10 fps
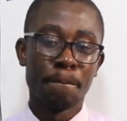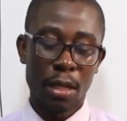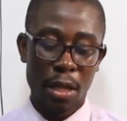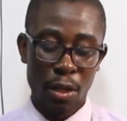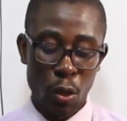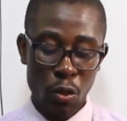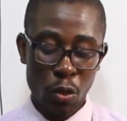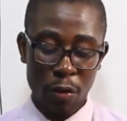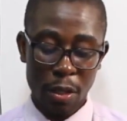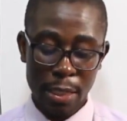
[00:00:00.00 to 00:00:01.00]
They also
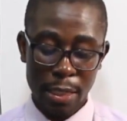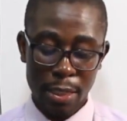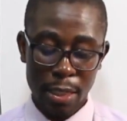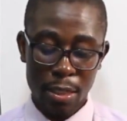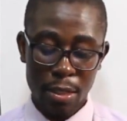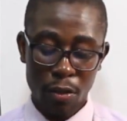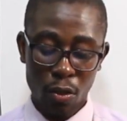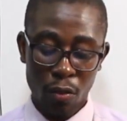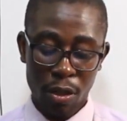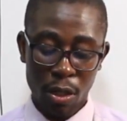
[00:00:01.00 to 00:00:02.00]
facilitate review
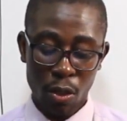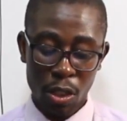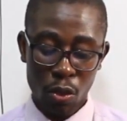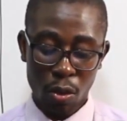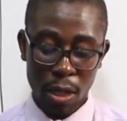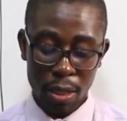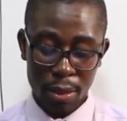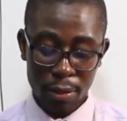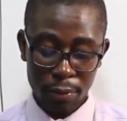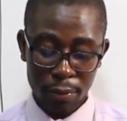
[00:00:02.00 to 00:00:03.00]
of the audit work.
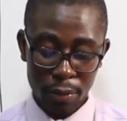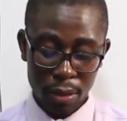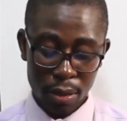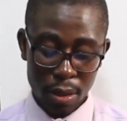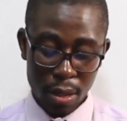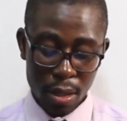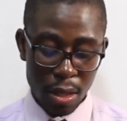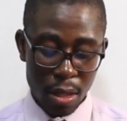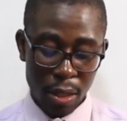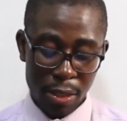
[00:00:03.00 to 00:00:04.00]

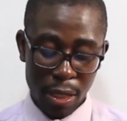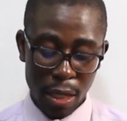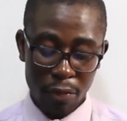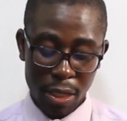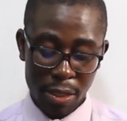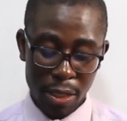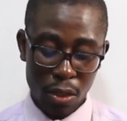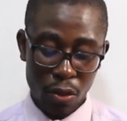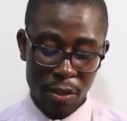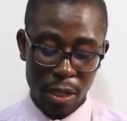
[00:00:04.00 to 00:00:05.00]
They serve as a set
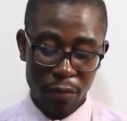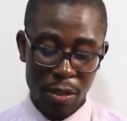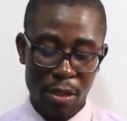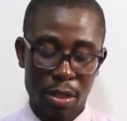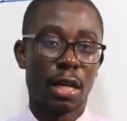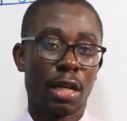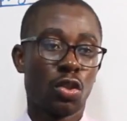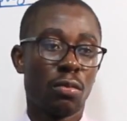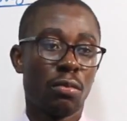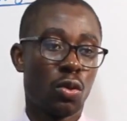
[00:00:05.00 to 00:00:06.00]
of staff instruction
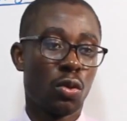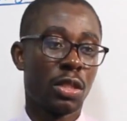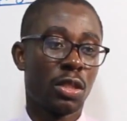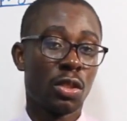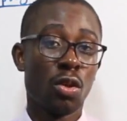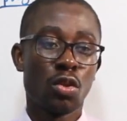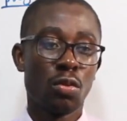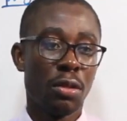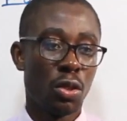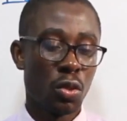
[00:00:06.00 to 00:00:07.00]
because it is going to
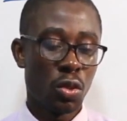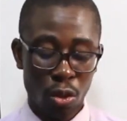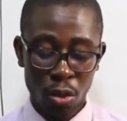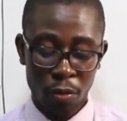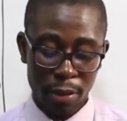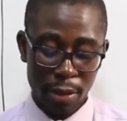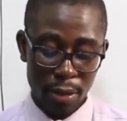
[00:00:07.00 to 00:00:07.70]
be used all over.